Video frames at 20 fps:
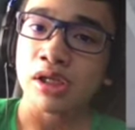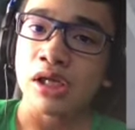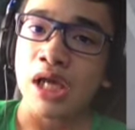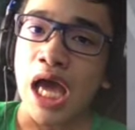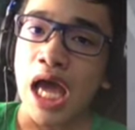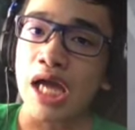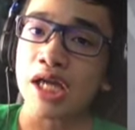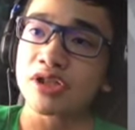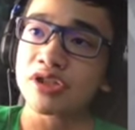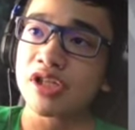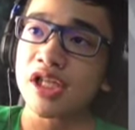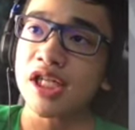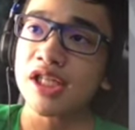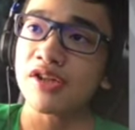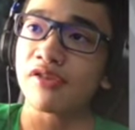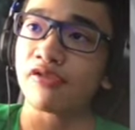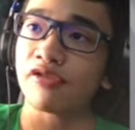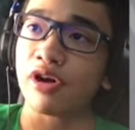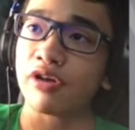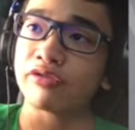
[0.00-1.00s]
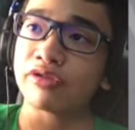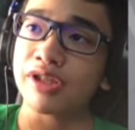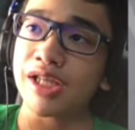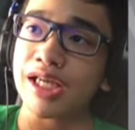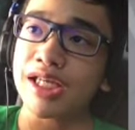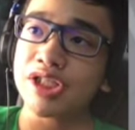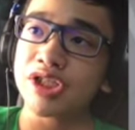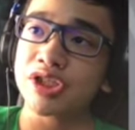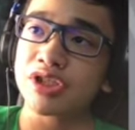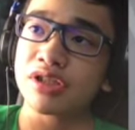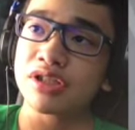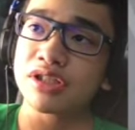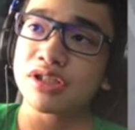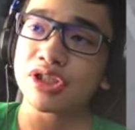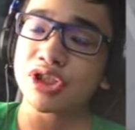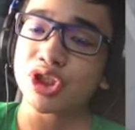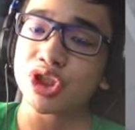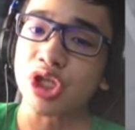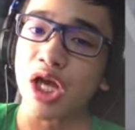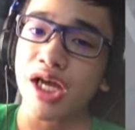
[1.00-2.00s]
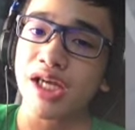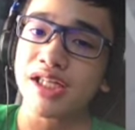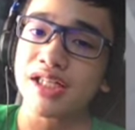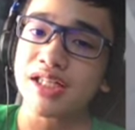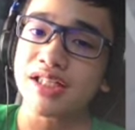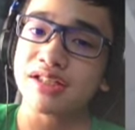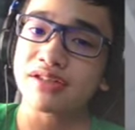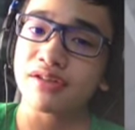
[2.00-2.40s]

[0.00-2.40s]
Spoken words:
Actually, the Foundation's Chinese